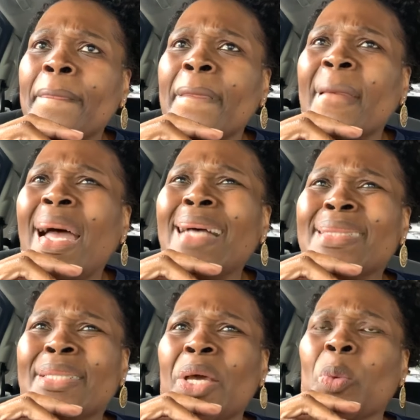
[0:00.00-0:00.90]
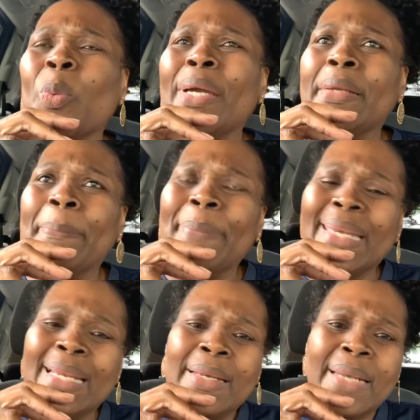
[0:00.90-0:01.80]
I said, wait a
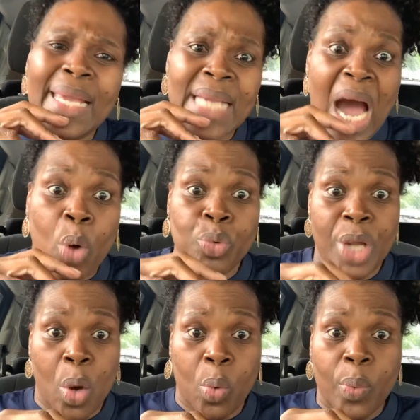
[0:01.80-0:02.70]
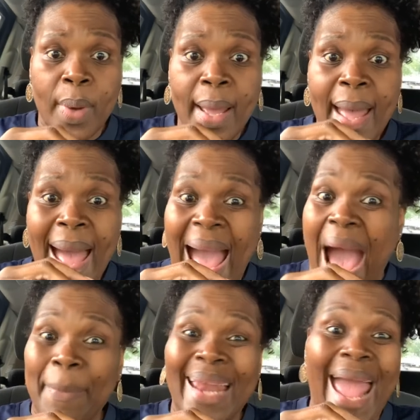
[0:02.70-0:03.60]
minute. Now, y'all know
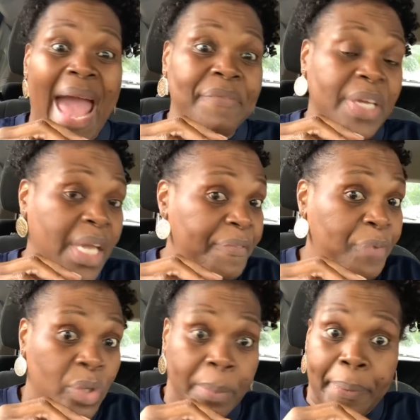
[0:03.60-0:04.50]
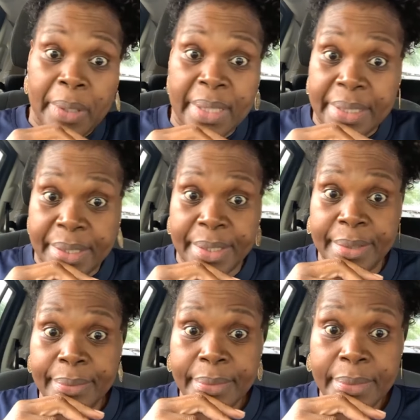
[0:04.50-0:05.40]
I'm an advocate for the police.
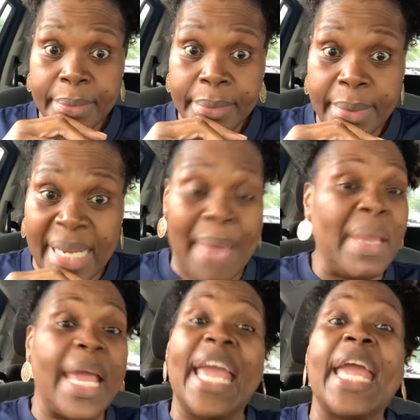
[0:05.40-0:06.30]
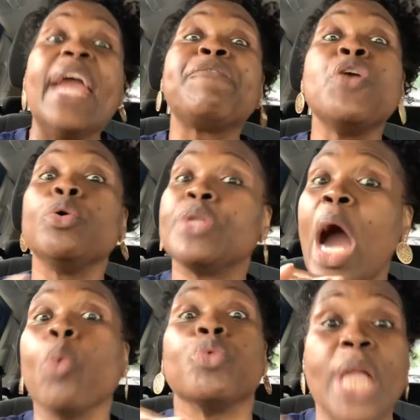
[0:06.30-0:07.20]
If you
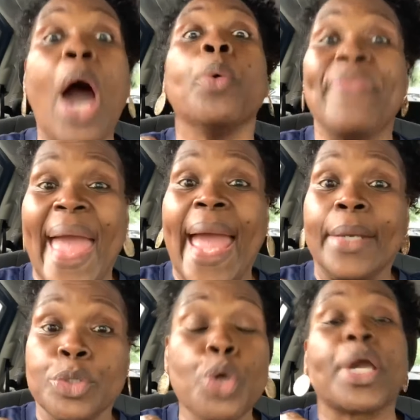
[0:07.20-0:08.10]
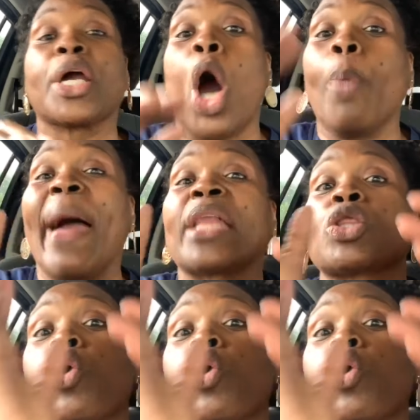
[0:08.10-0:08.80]
don't know that, you can go back through